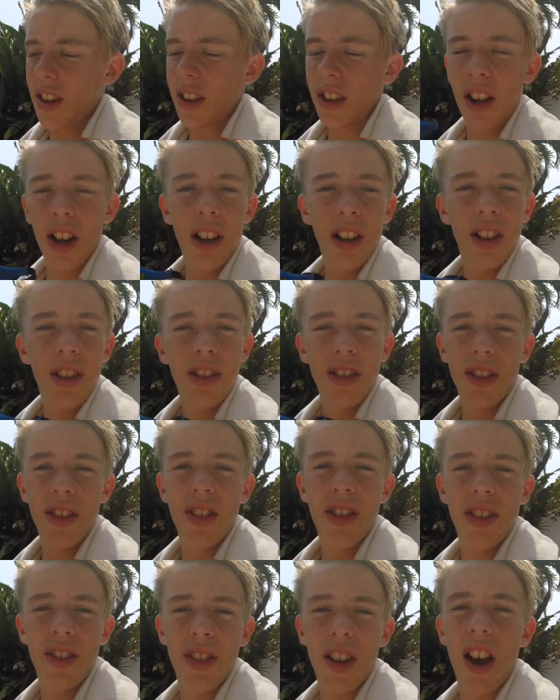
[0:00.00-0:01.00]
colours and
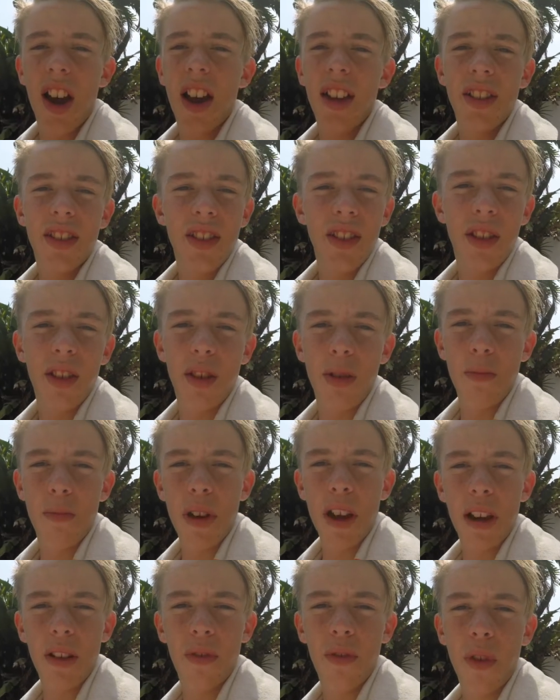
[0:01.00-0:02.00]
designs that you can
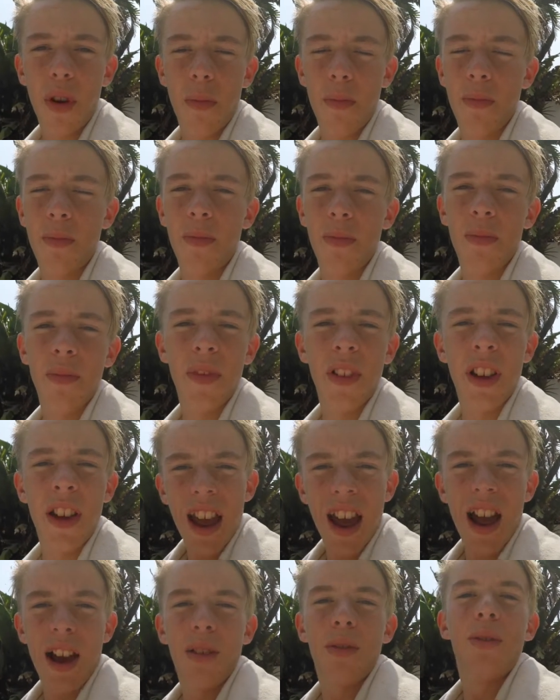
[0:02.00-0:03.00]
pick from.
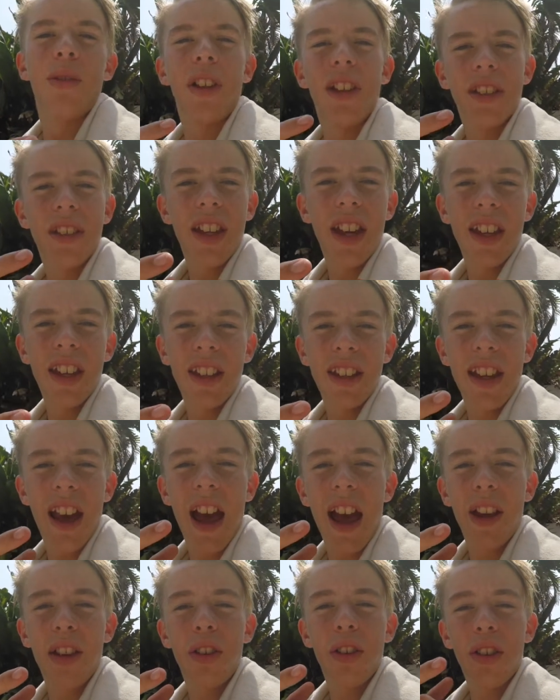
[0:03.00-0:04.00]
Now, let's get into
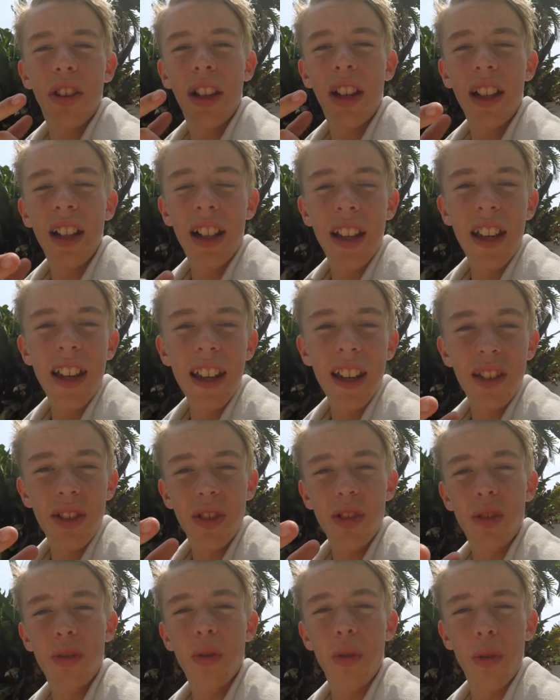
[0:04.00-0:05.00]
how you can clean and
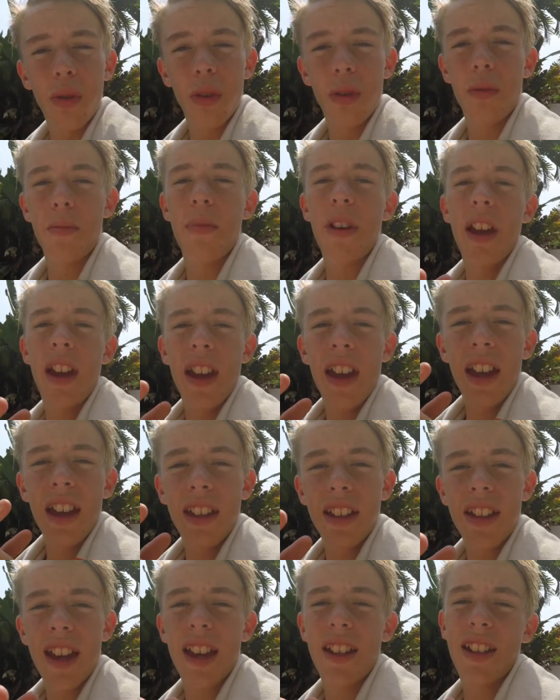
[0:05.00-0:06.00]
store them in
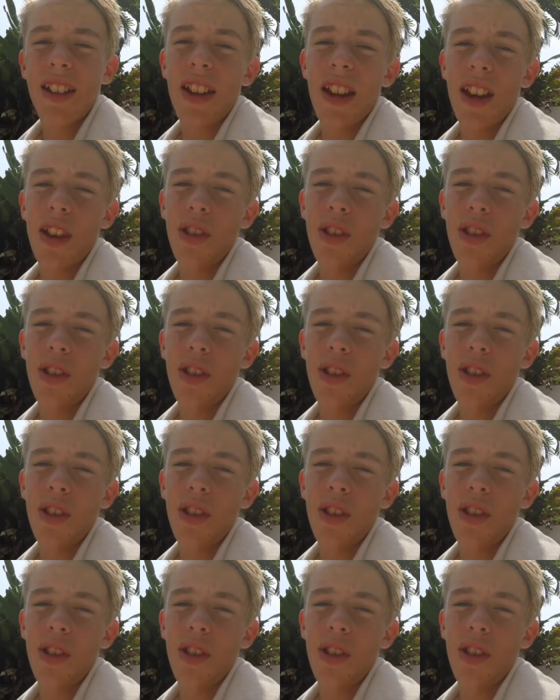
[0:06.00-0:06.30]
day-to-day